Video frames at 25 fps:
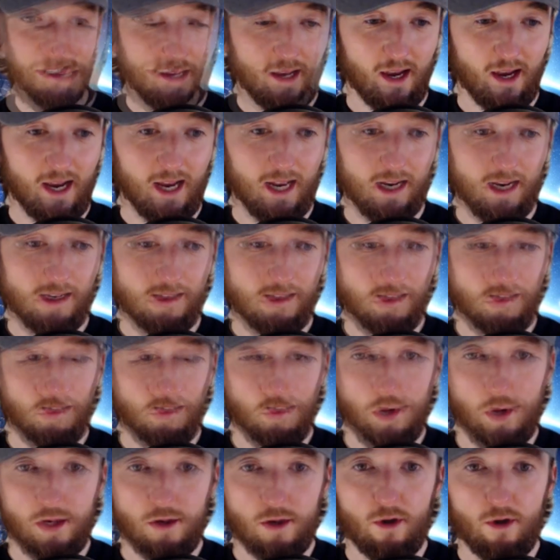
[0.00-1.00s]
And
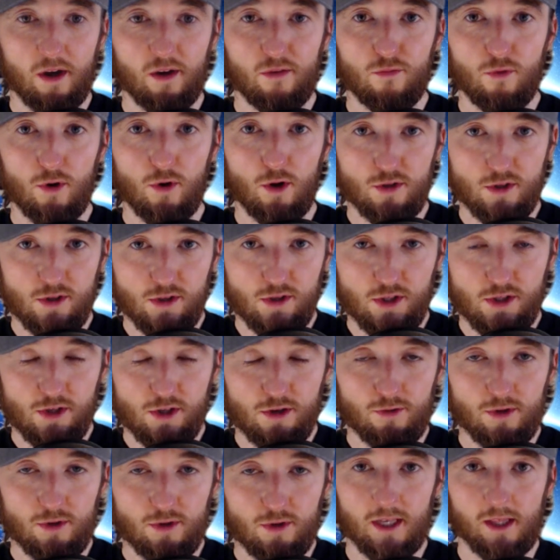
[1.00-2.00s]
when you have lots of
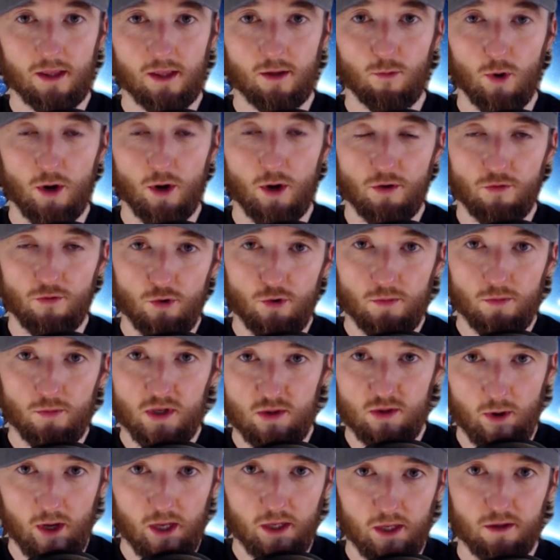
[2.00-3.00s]
students in the one room
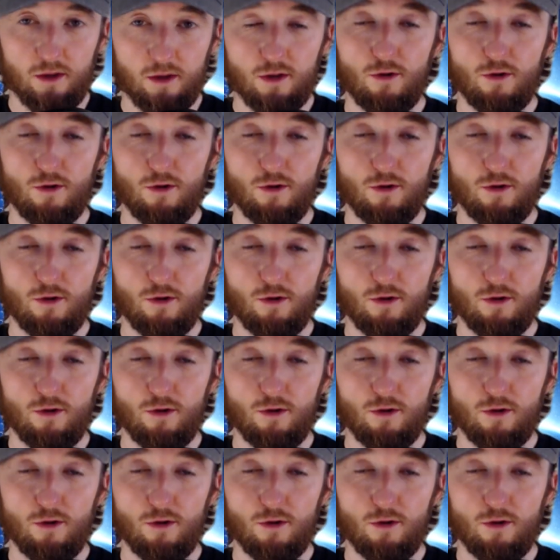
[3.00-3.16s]
as well,